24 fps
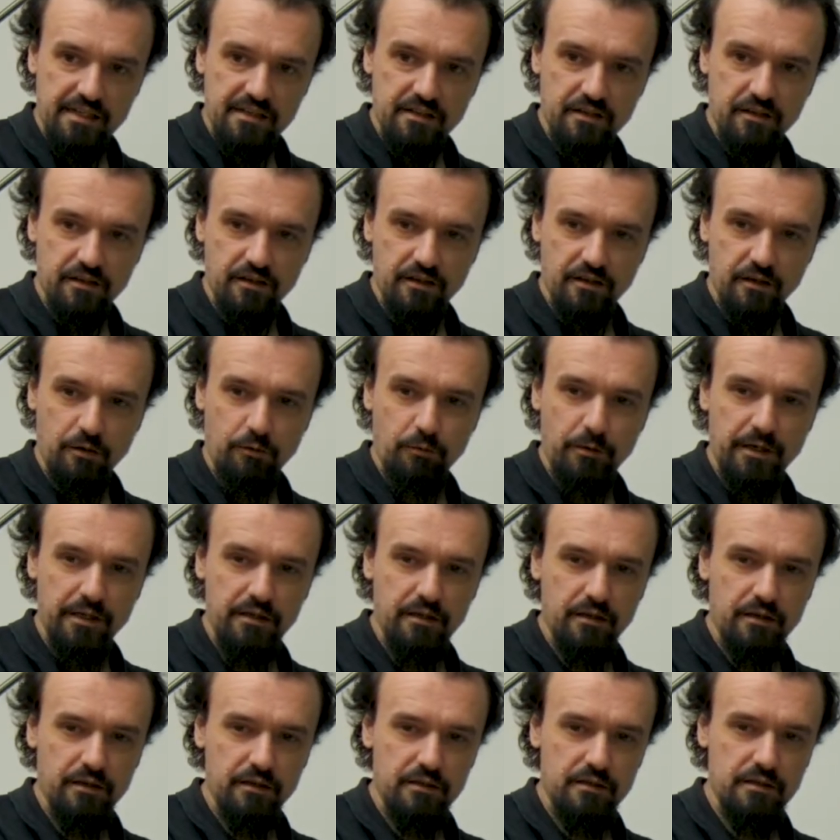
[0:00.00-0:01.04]
the
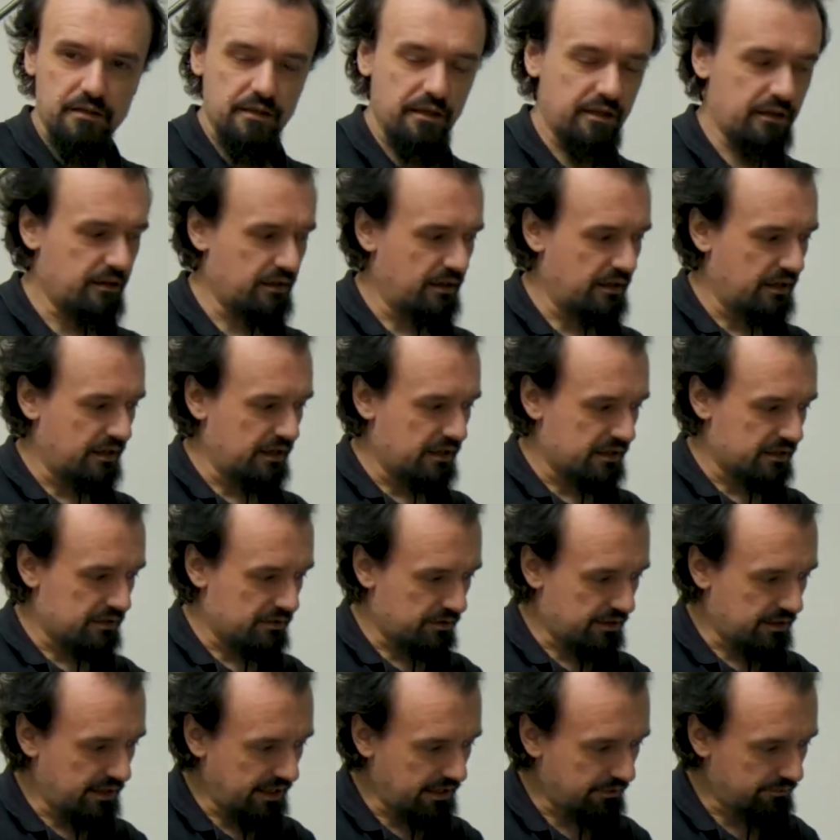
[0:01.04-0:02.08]
grid inside, so
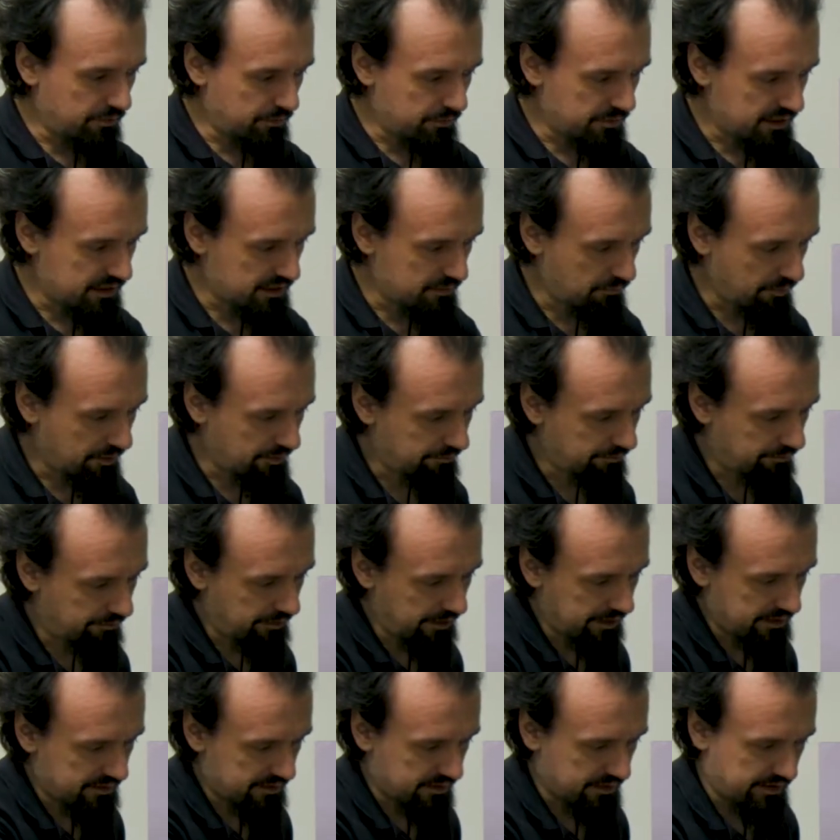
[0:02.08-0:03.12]
the light from this
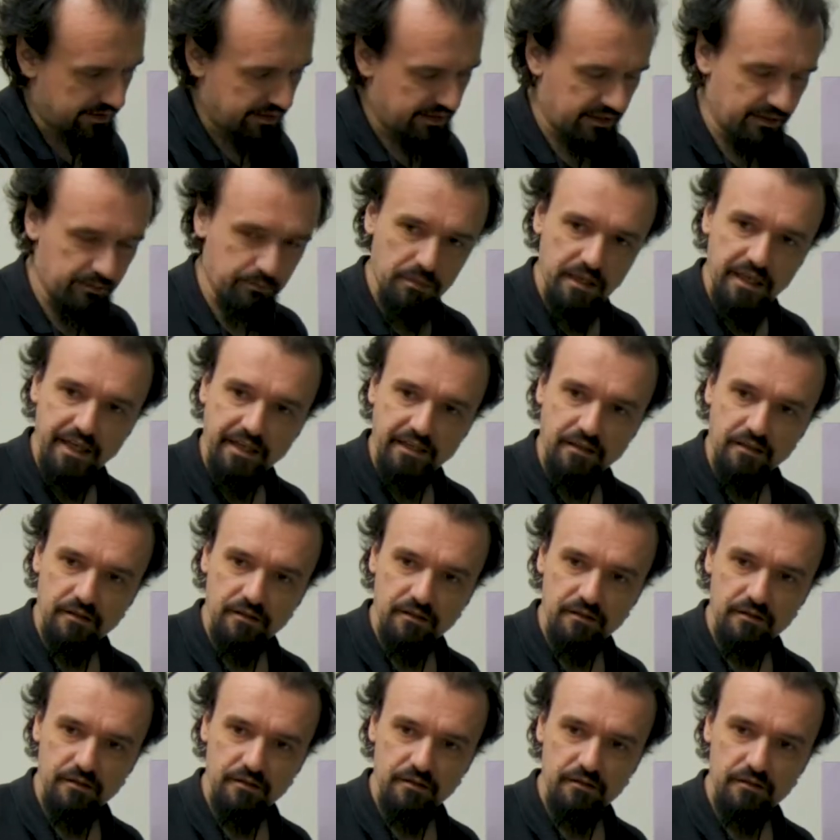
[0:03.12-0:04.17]
reflects in the blade.
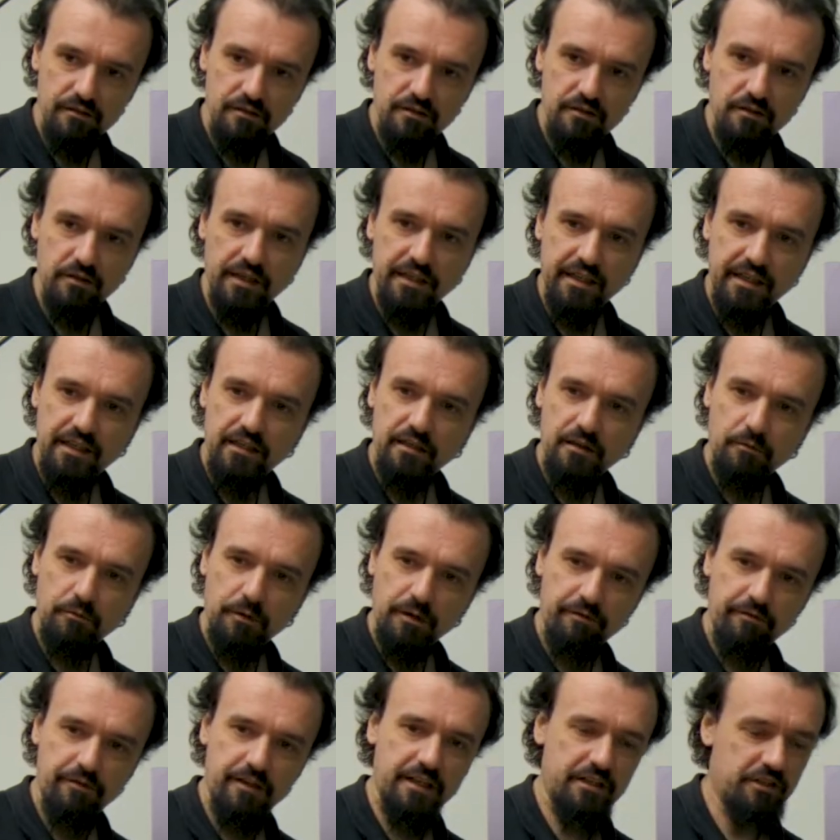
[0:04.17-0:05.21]
So I need a
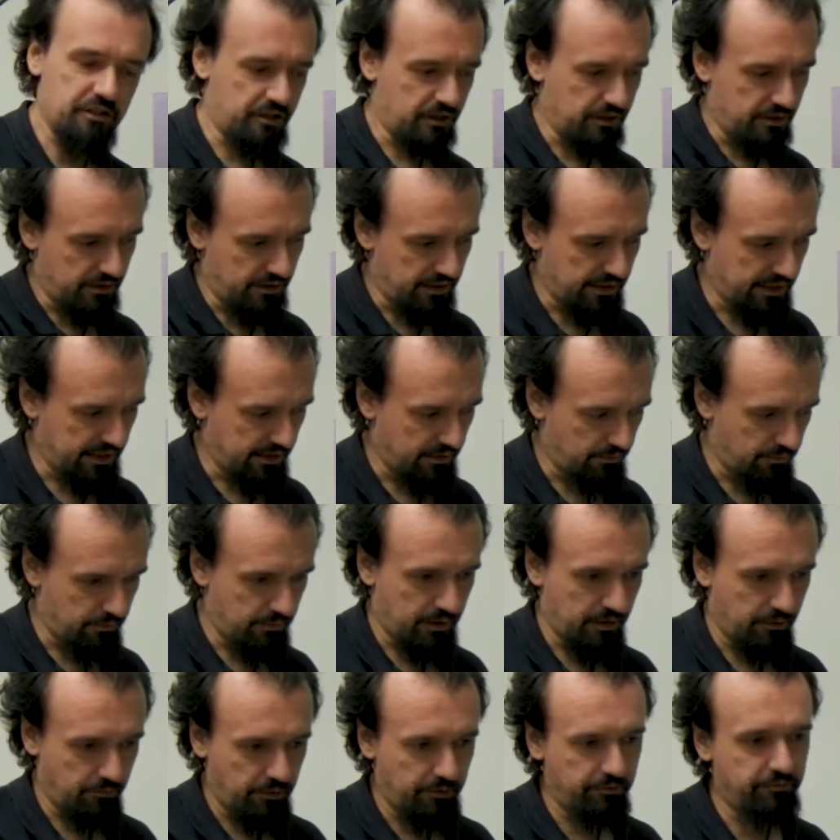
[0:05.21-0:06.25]
reflection, like a
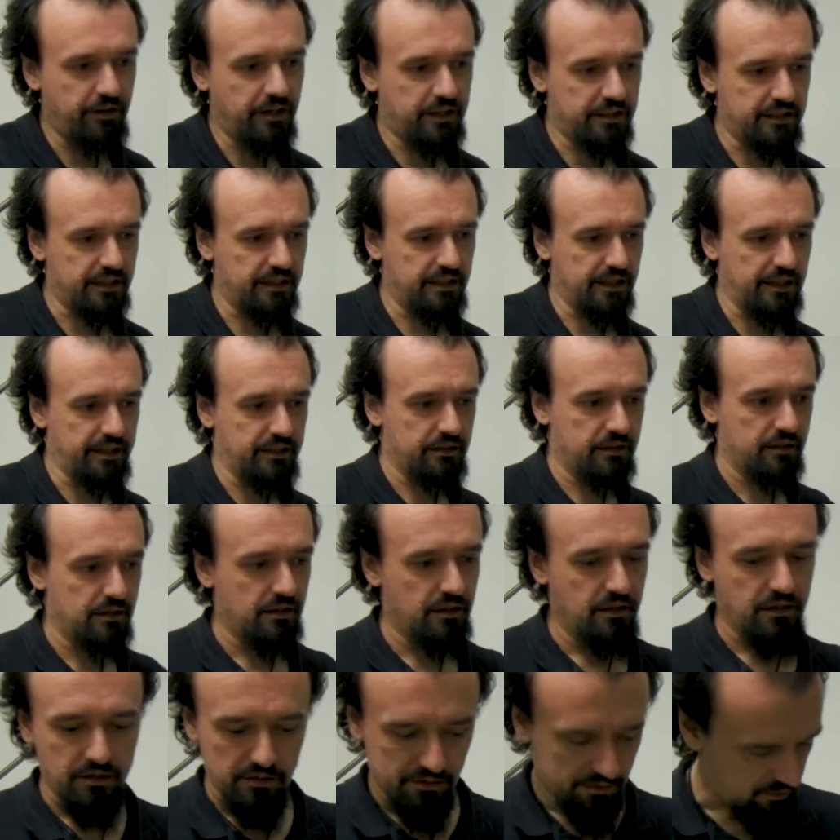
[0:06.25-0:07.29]
reflected light.
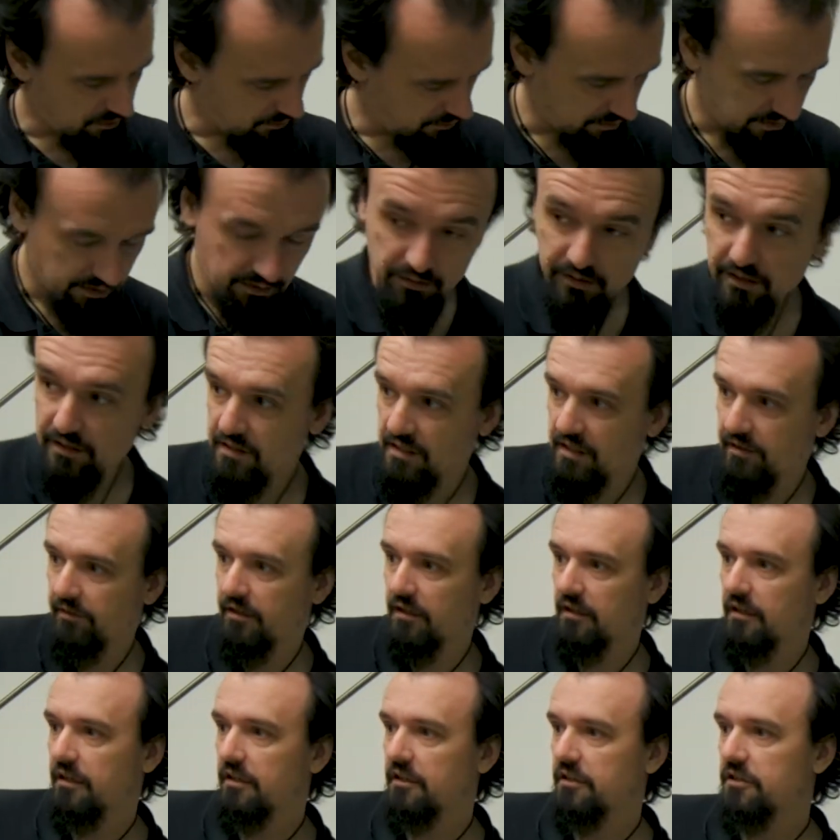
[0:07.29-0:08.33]
So now let's give it
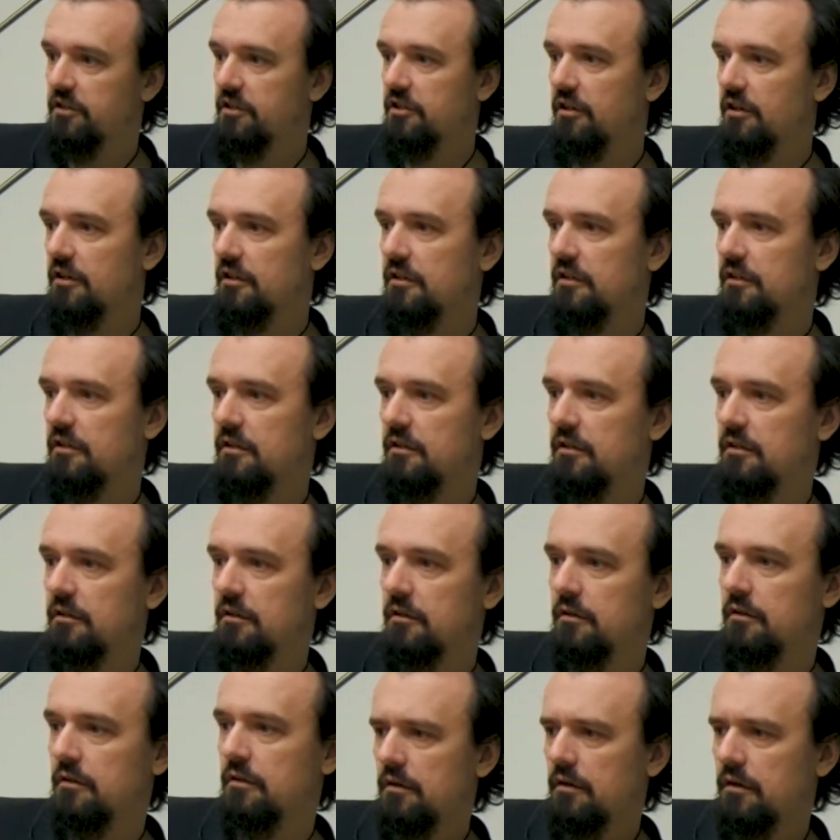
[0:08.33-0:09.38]
another shot.
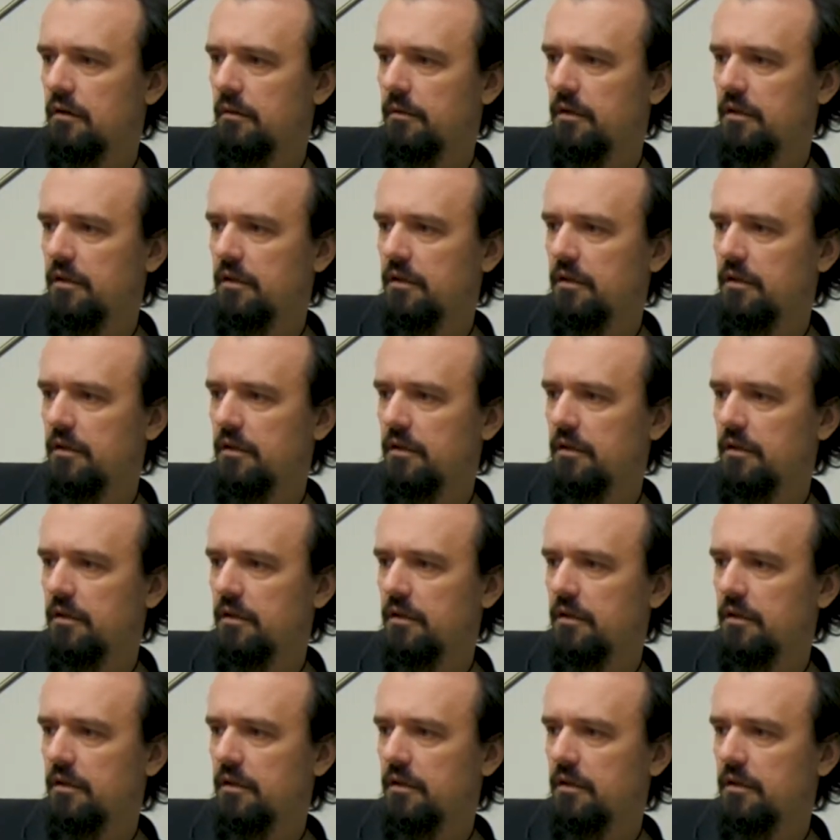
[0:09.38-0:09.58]
Come